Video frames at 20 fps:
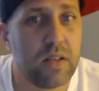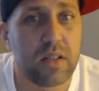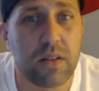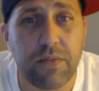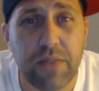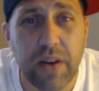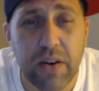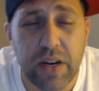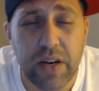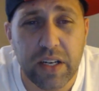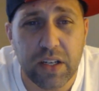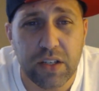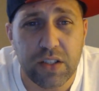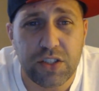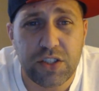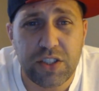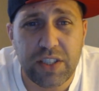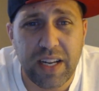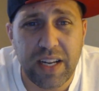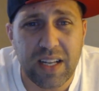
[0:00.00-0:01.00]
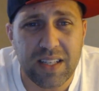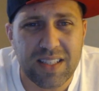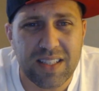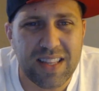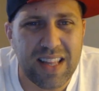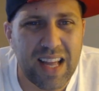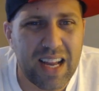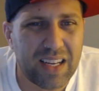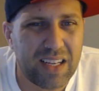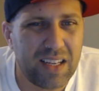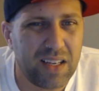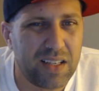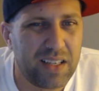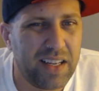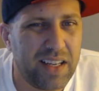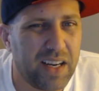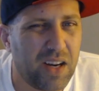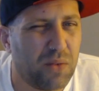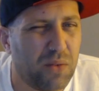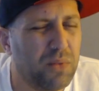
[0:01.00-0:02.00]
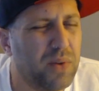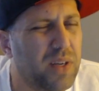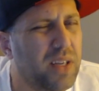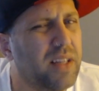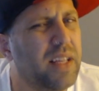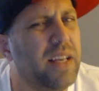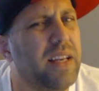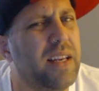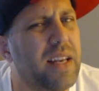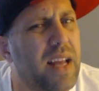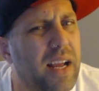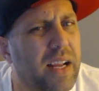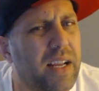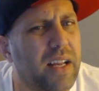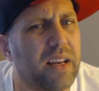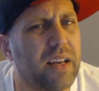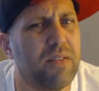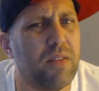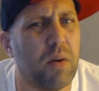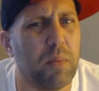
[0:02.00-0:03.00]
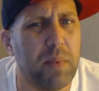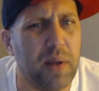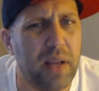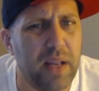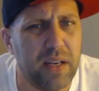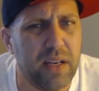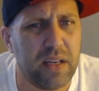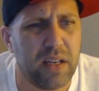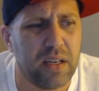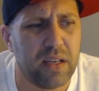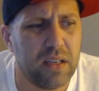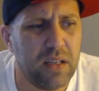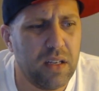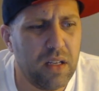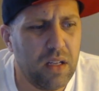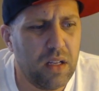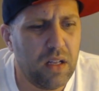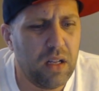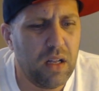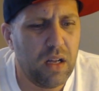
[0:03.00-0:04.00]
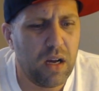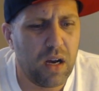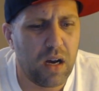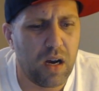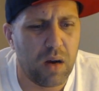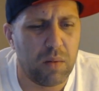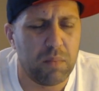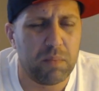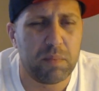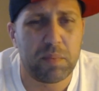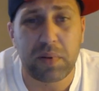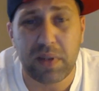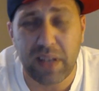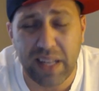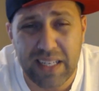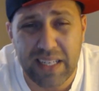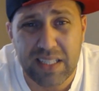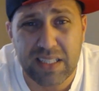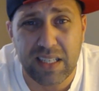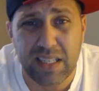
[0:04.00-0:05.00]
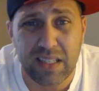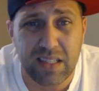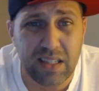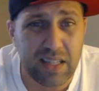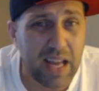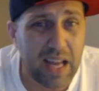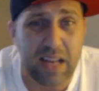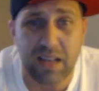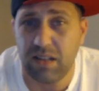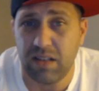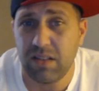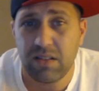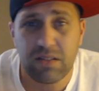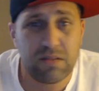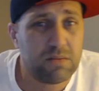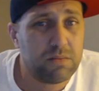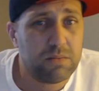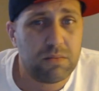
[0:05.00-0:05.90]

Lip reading: there's a very good chance that could get a really negative opinion placed in that